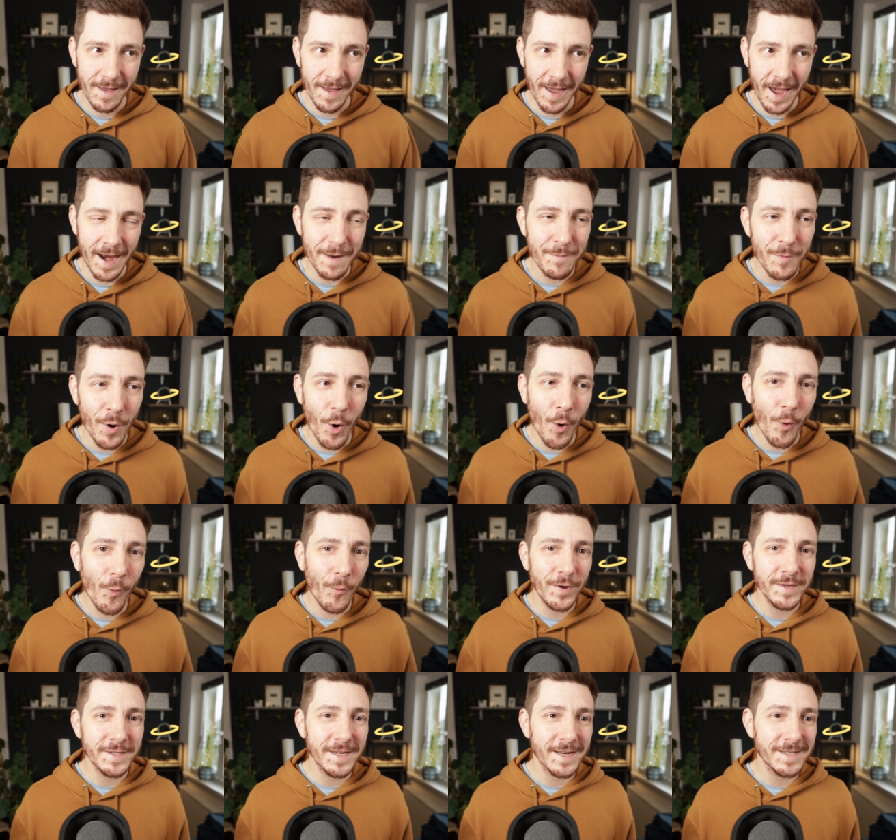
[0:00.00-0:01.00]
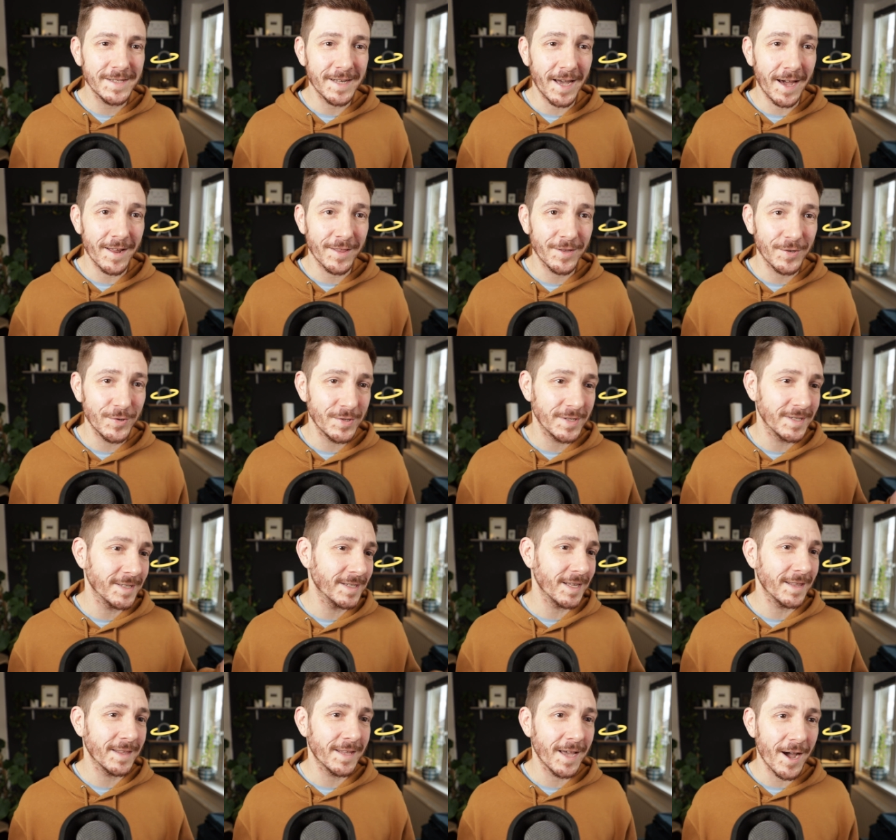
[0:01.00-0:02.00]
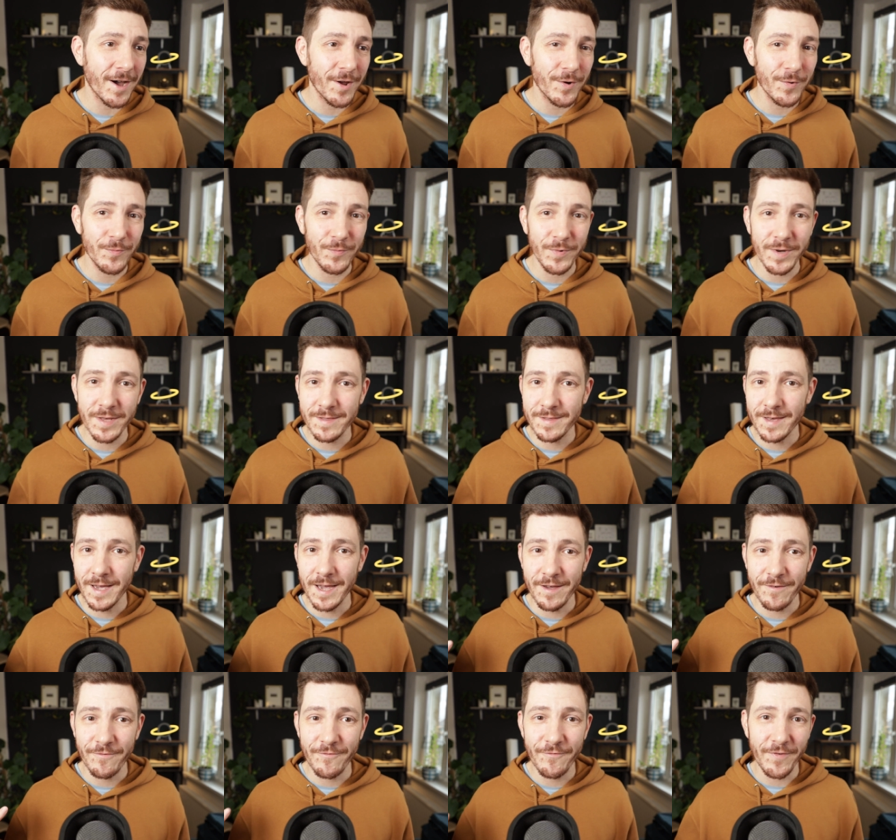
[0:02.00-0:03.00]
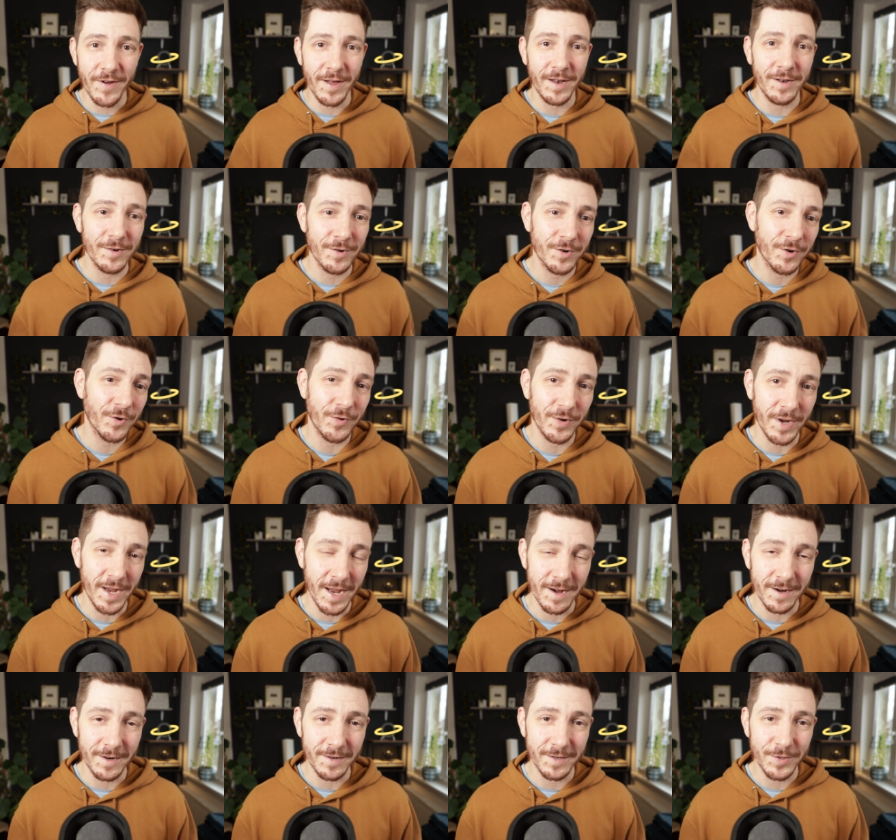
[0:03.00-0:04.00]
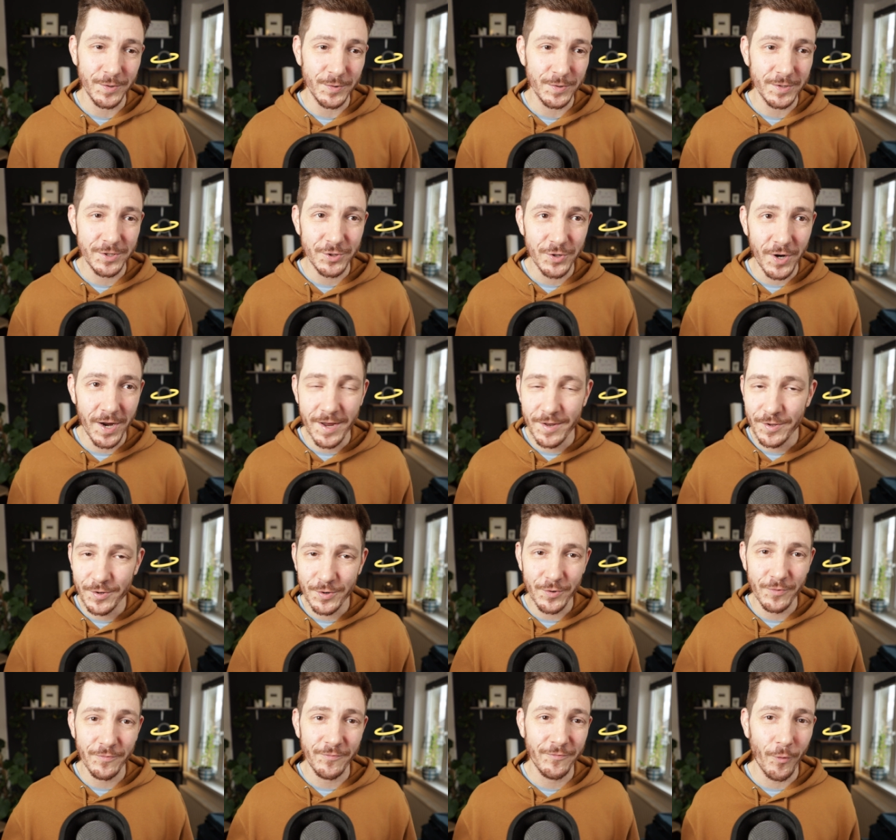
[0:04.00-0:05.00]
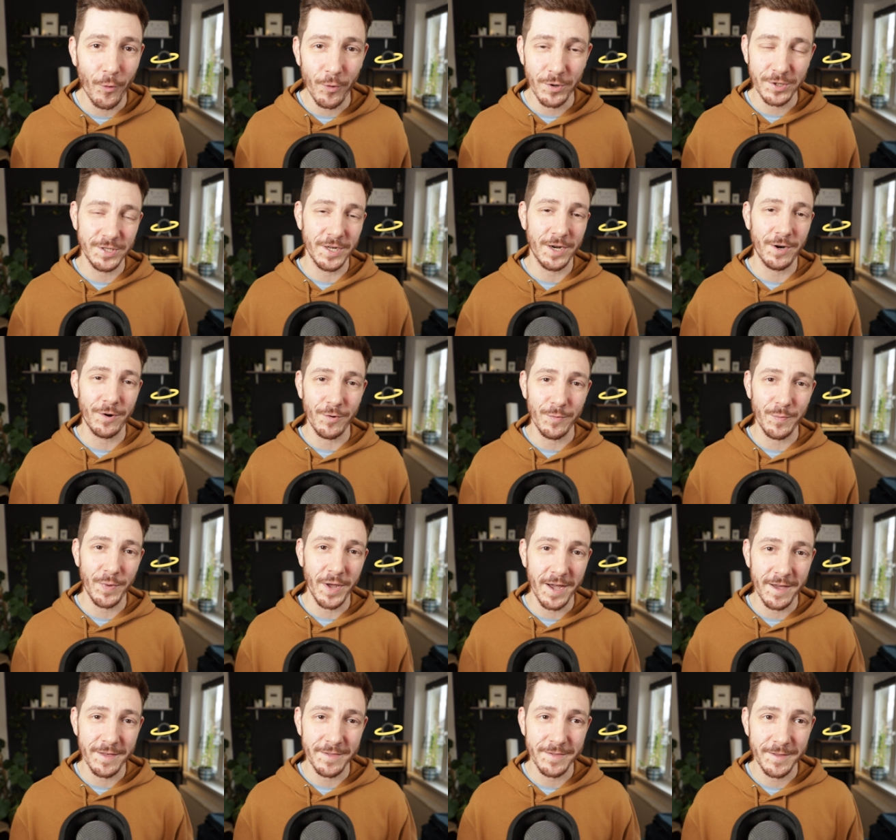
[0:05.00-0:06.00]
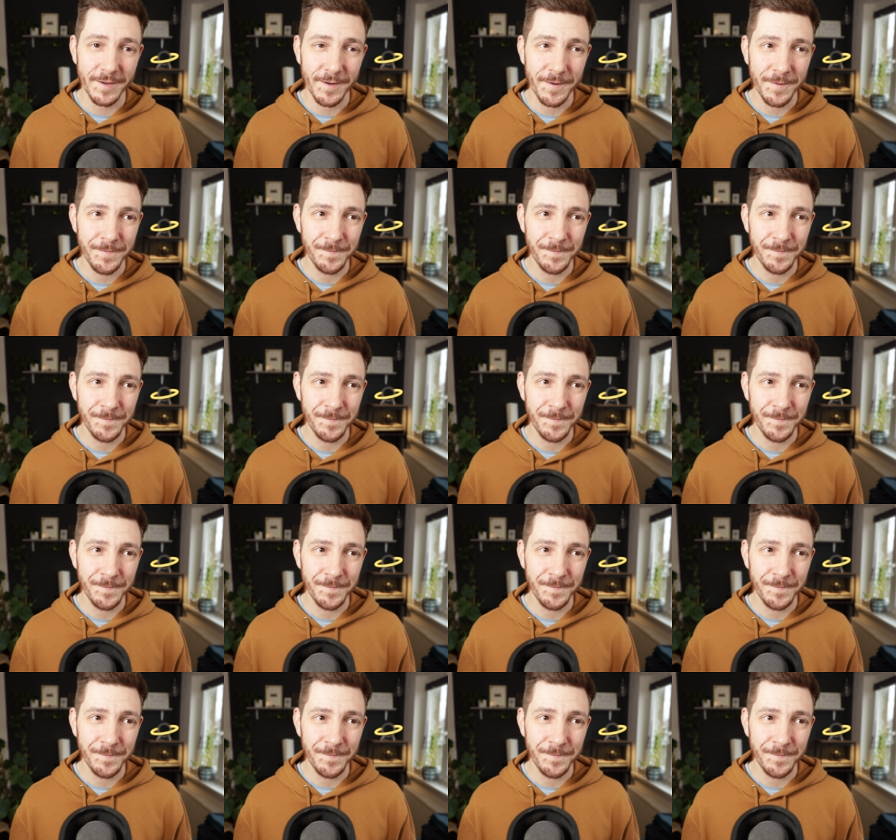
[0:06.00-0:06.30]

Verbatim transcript: And I'm always excited to sit down with a fellow creator who's trying to forge their own path.